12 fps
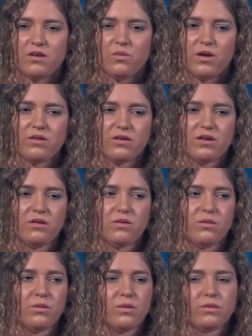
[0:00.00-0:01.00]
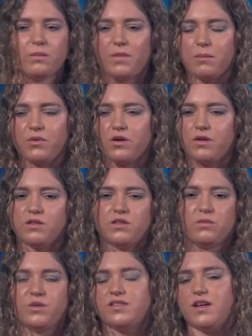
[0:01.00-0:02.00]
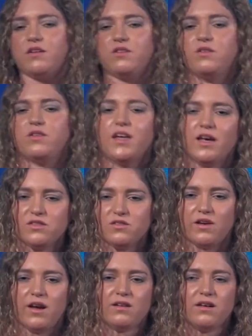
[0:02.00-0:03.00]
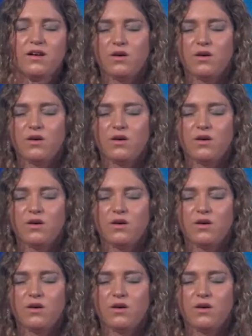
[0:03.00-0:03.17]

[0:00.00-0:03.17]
whether you remember to recycle your cans or not,